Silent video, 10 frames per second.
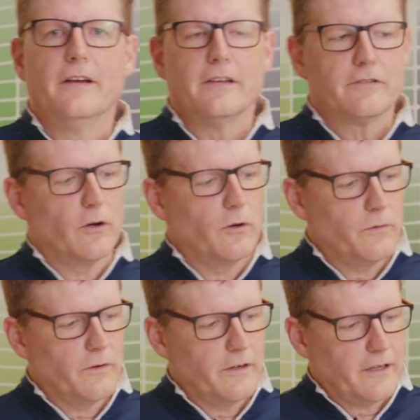
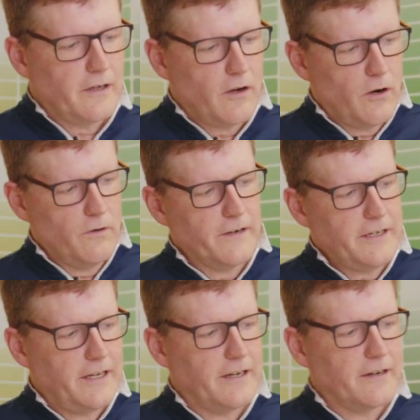So over
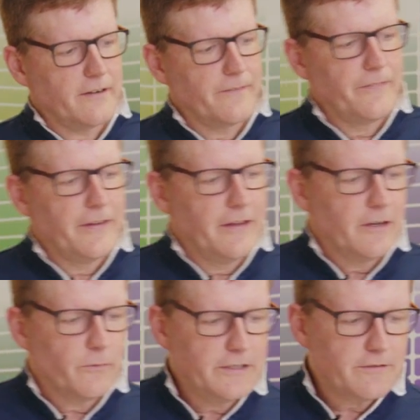here,
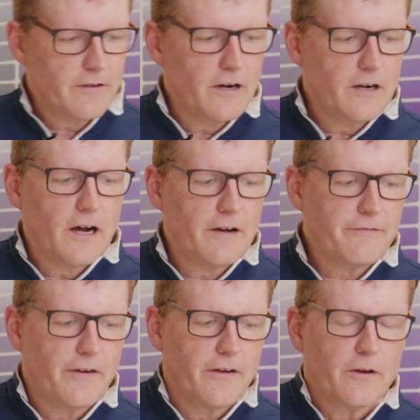we start
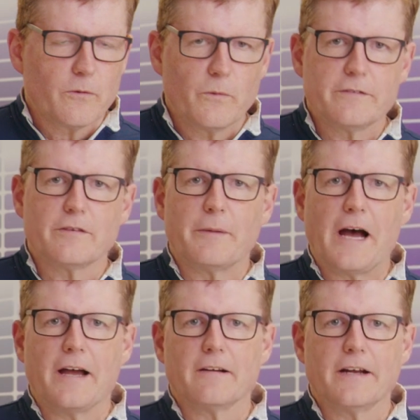off with some
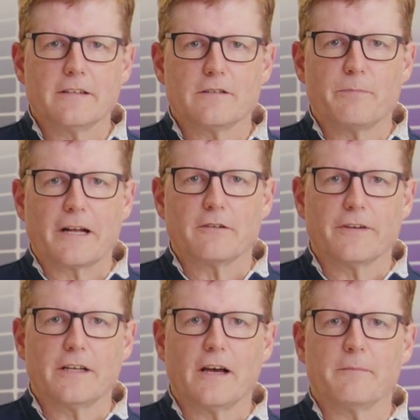higher-end
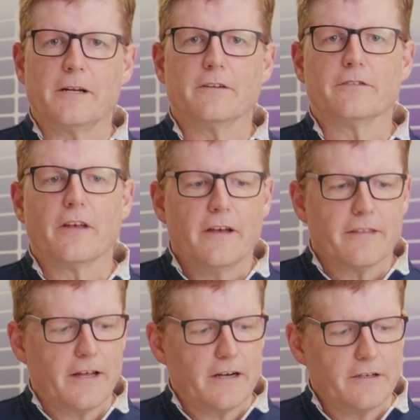spectrophotometers
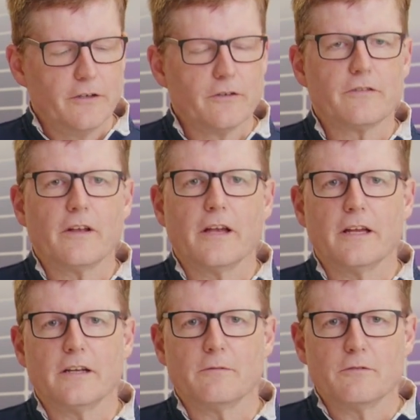that are used
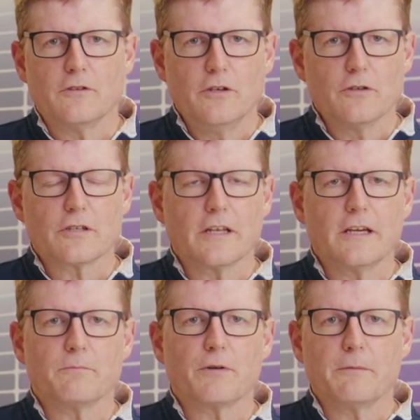in
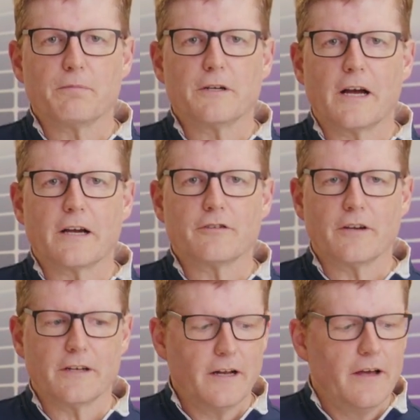usually in print
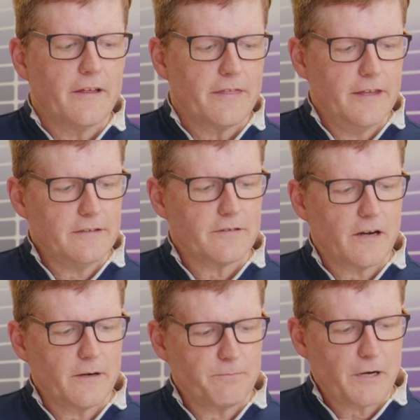production. These
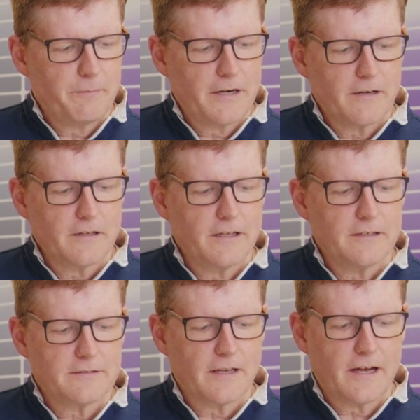are primarily
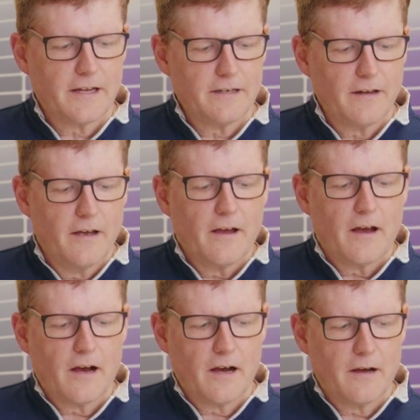designed
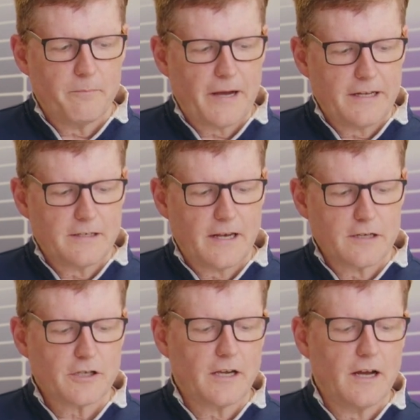uh, by
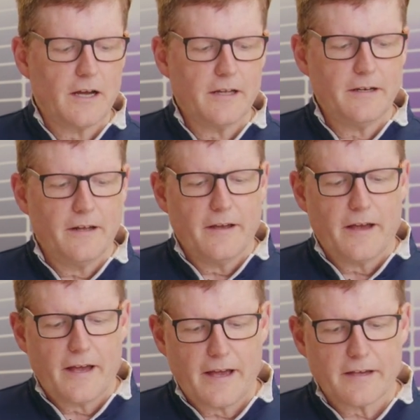Teshcon,
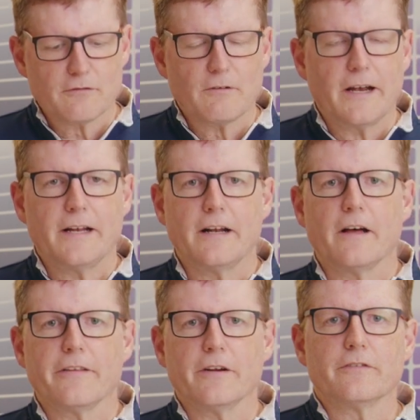X-Rite and
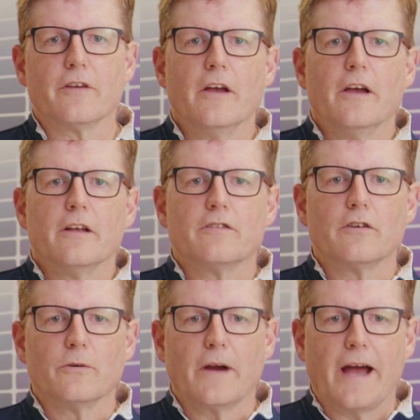others
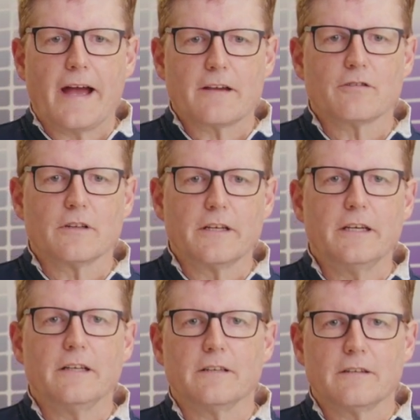to
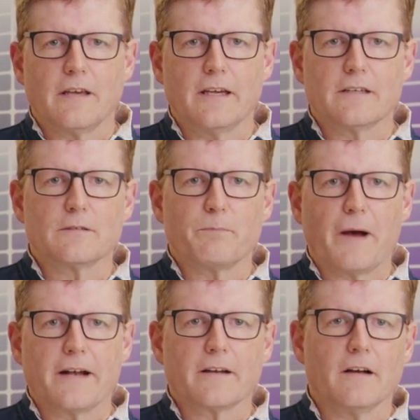actually take
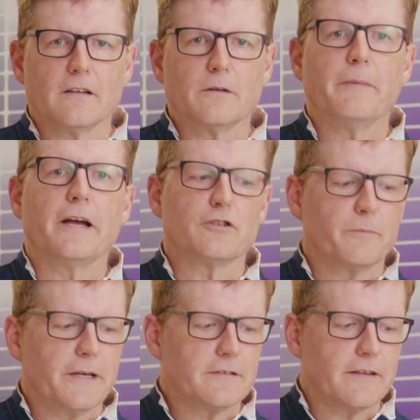spot color
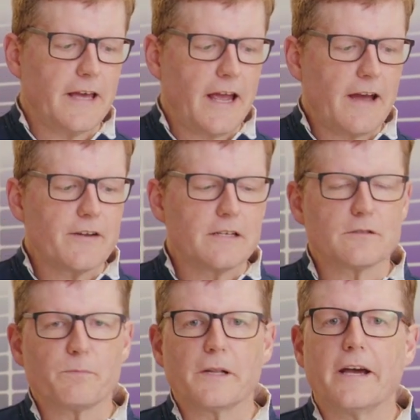measurements, and they have a
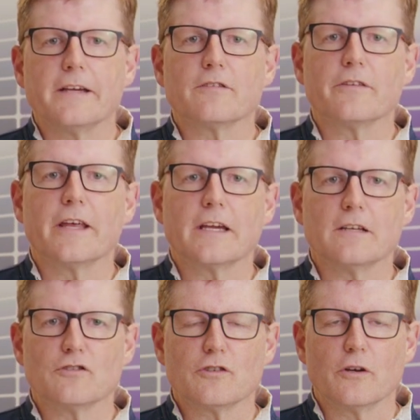display so they
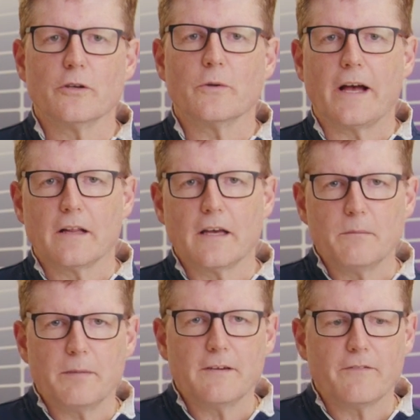can show you L
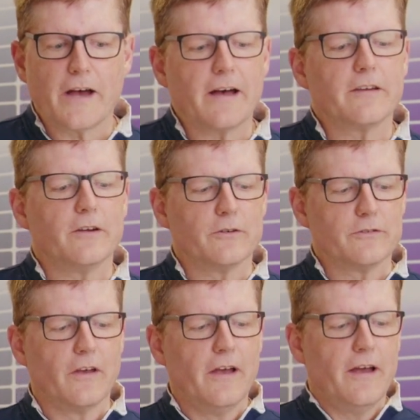A B
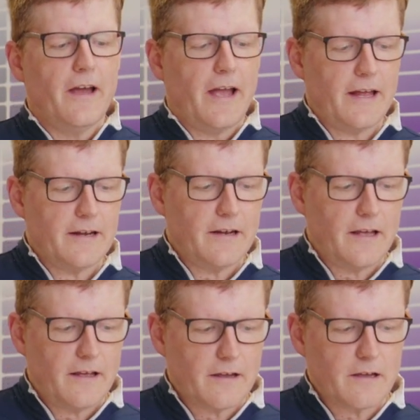values and
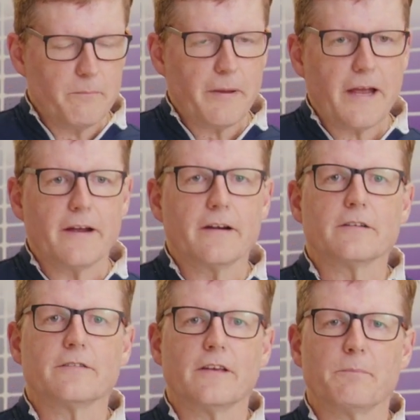
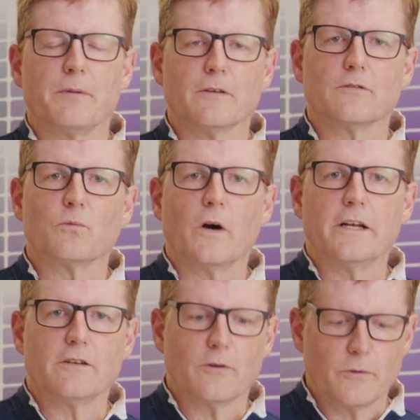compare samples
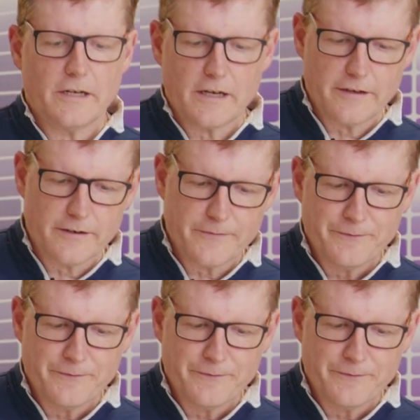one to another.